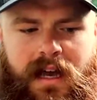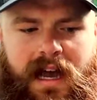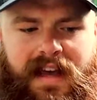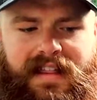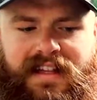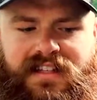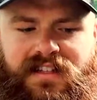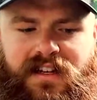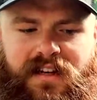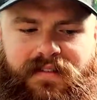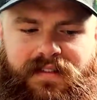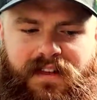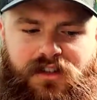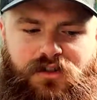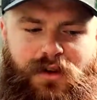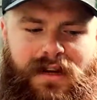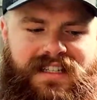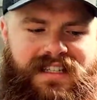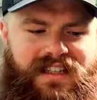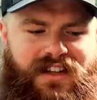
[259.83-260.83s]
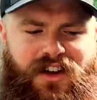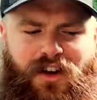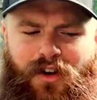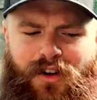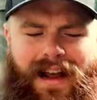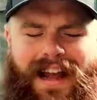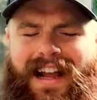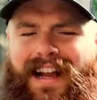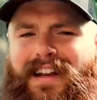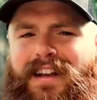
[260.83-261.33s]
And that's not even addressing the
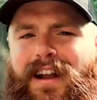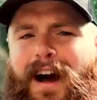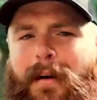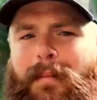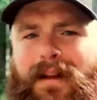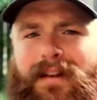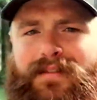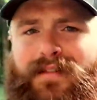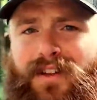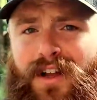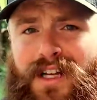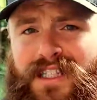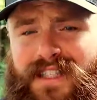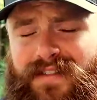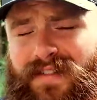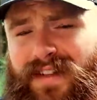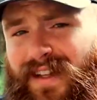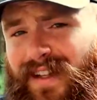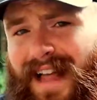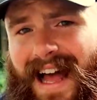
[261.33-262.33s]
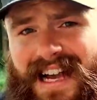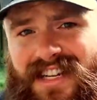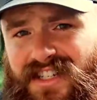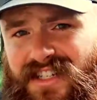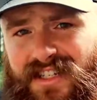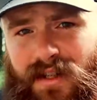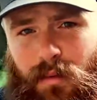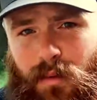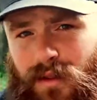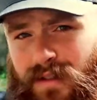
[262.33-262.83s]
current economic philosophy
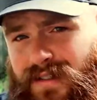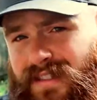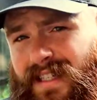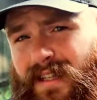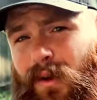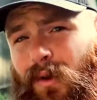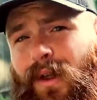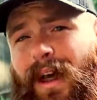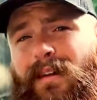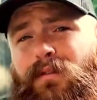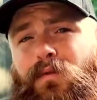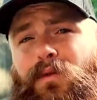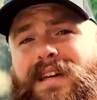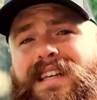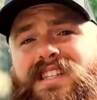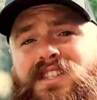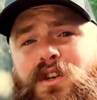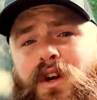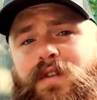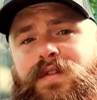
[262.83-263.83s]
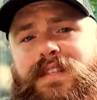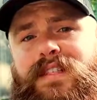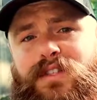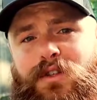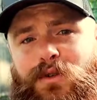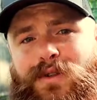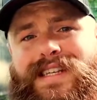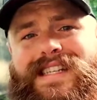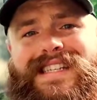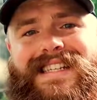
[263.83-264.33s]
clashes that still have resurfaced
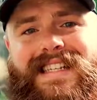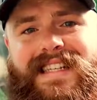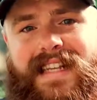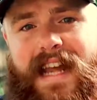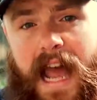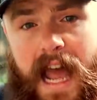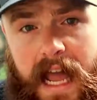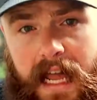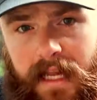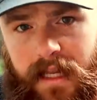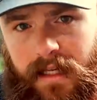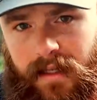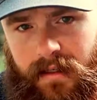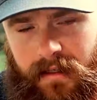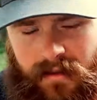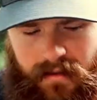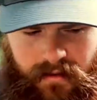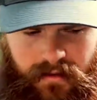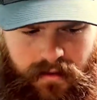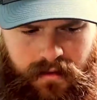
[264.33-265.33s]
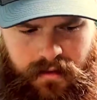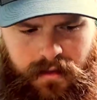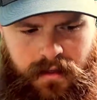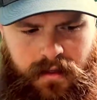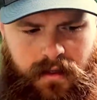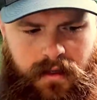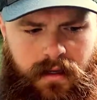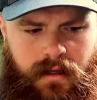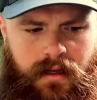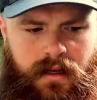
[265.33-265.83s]
to this day.
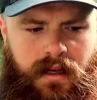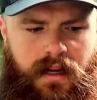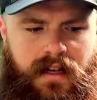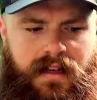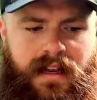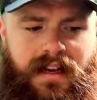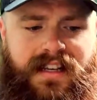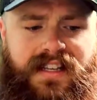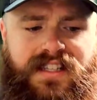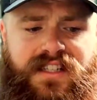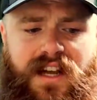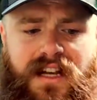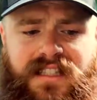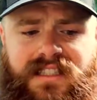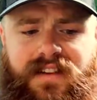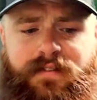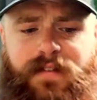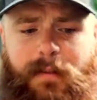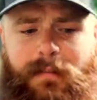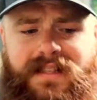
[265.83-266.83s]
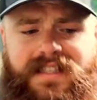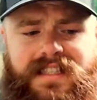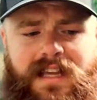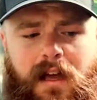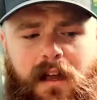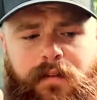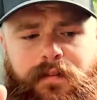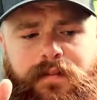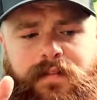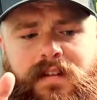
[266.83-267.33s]
Now, to discuss the film
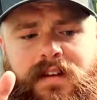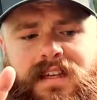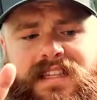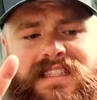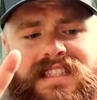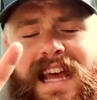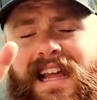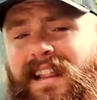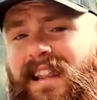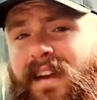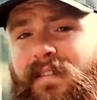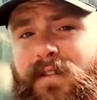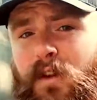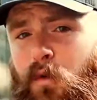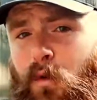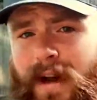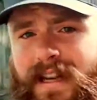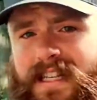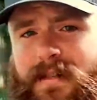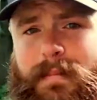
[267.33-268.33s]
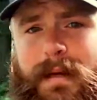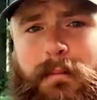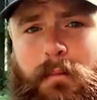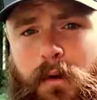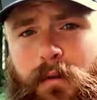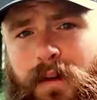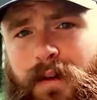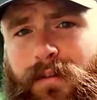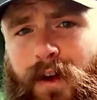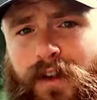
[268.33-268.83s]
itself, is They Live the greatest
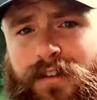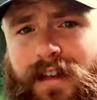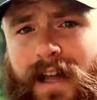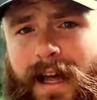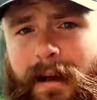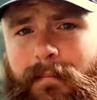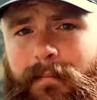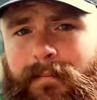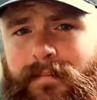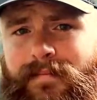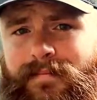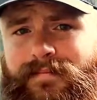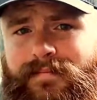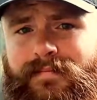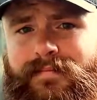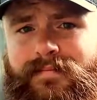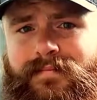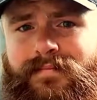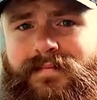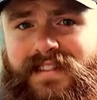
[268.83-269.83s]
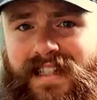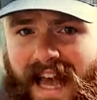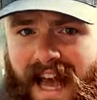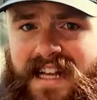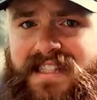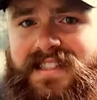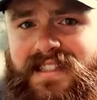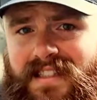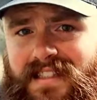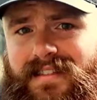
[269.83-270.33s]
B-movie of all time?
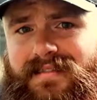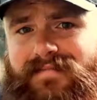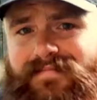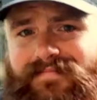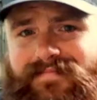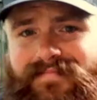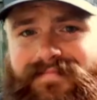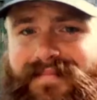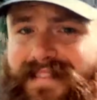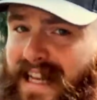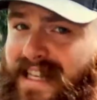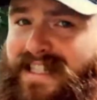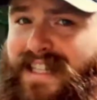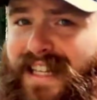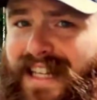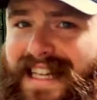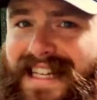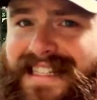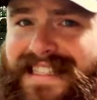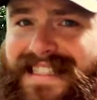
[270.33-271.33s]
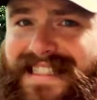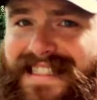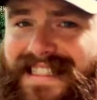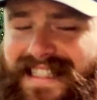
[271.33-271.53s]
Yes. Yes, it is.